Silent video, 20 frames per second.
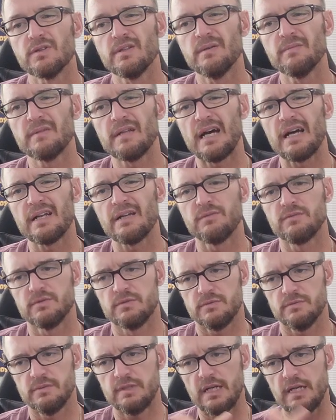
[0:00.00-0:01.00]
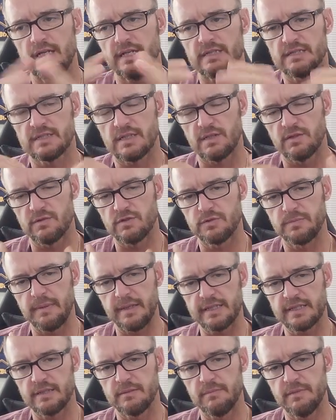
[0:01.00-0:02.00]
so them not in, not necessarily
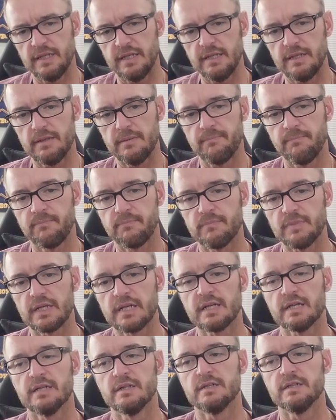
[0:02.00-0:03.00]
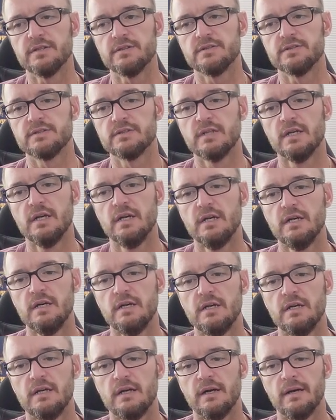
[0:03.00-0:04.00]
respecting me because
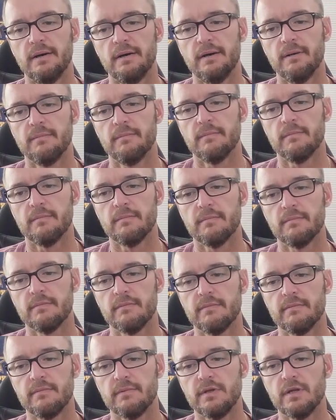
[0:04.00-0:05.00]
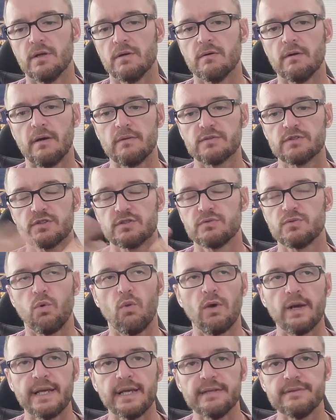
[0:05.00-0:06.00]
um, you know I was
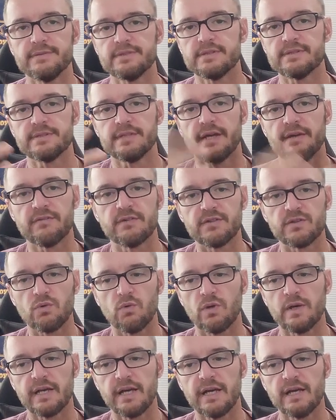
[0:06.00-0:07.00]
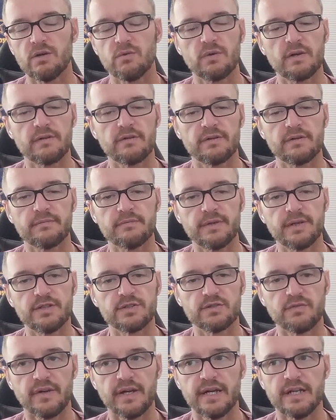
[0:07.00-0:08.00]
27, 28 or whatever
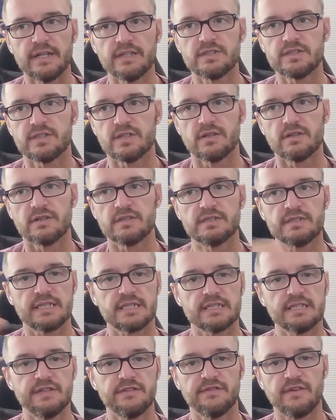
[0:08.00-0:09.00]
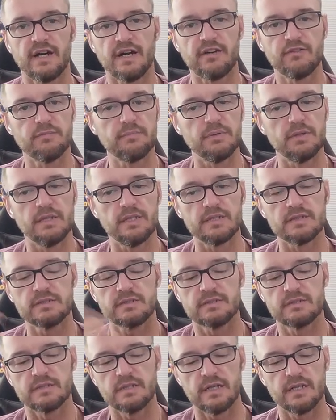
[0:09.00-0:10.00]
years of age, telling a 65
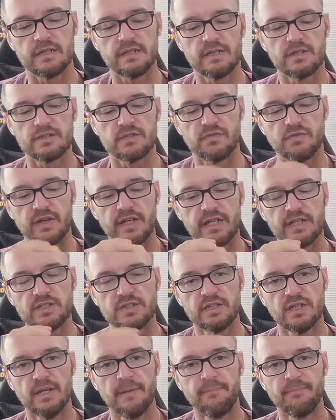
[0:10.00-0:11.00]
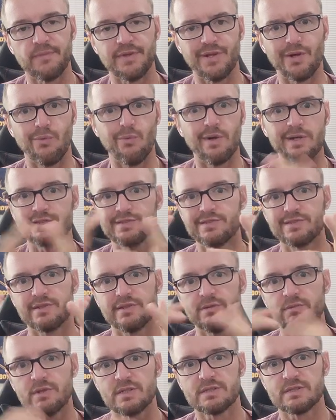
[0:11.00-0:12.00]
plus uh, years of age, you know what's
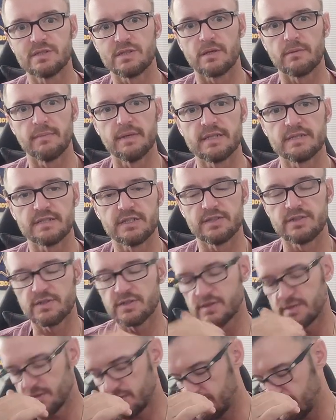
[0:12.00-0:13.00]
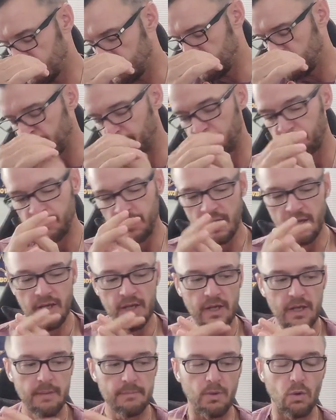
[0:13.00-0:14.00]
what's in their best interest. Um,
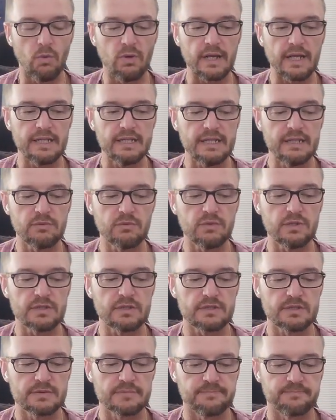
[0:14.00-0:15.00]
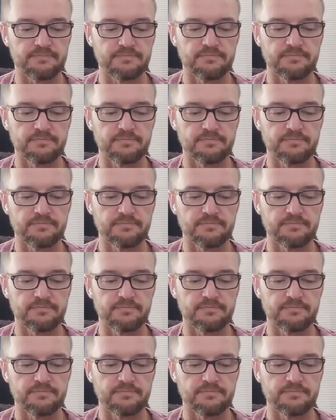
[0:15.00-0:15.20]
but what I did was